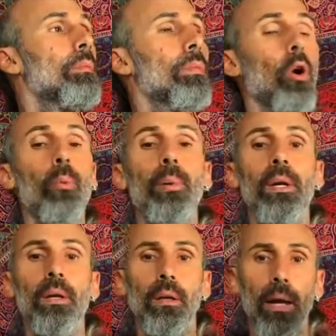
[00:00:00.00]

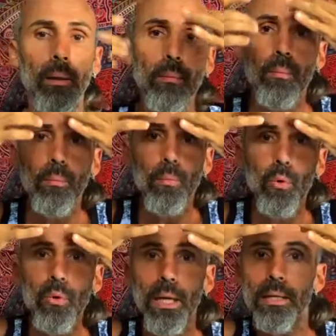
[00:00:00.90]
opening, and
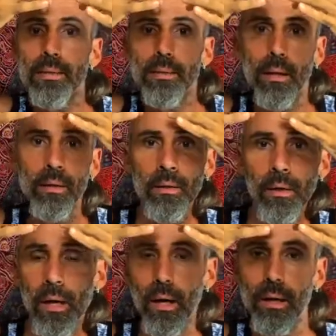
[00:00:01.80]
moon and sun
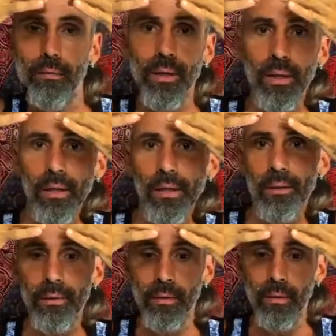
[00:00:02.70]
are living here.
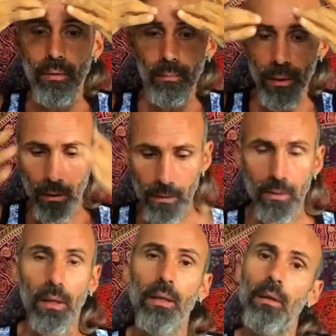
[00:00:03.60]
Because
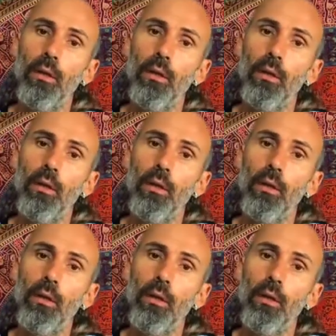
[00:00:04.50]
in the